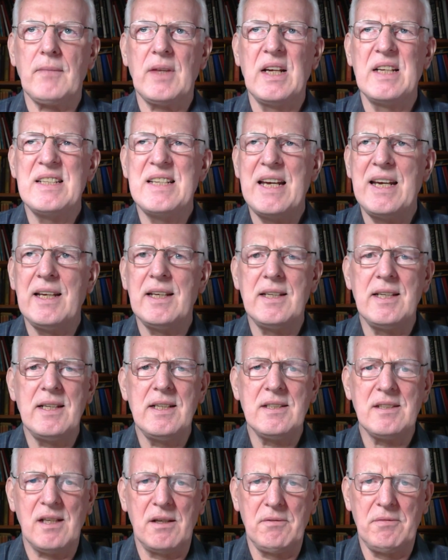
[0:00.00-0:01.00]

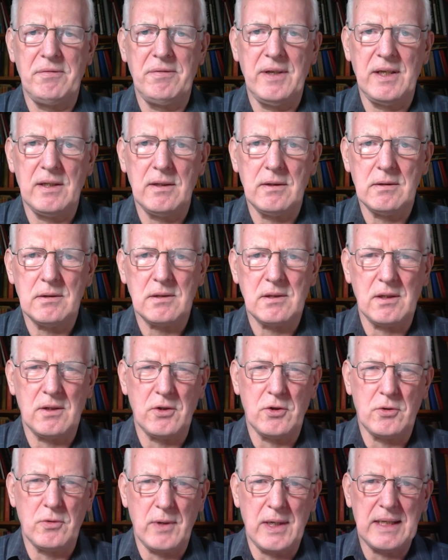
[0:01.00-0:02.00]
deities and figures that are
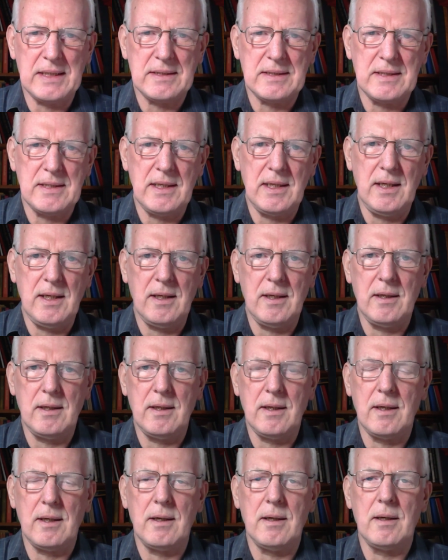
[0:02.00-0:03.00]
dressed in
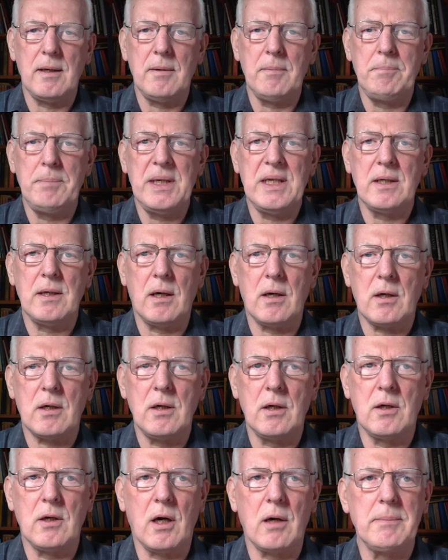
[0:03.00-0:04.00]
peacock
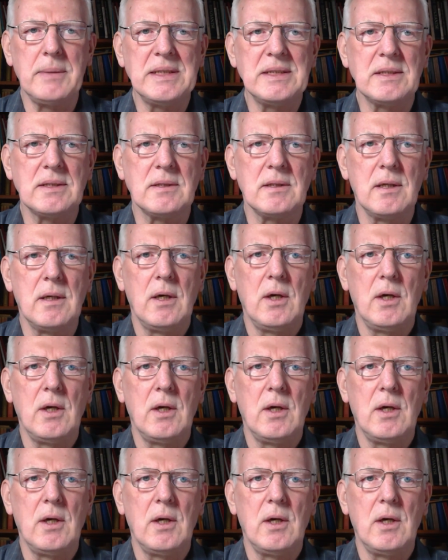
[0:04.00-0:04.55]
garments.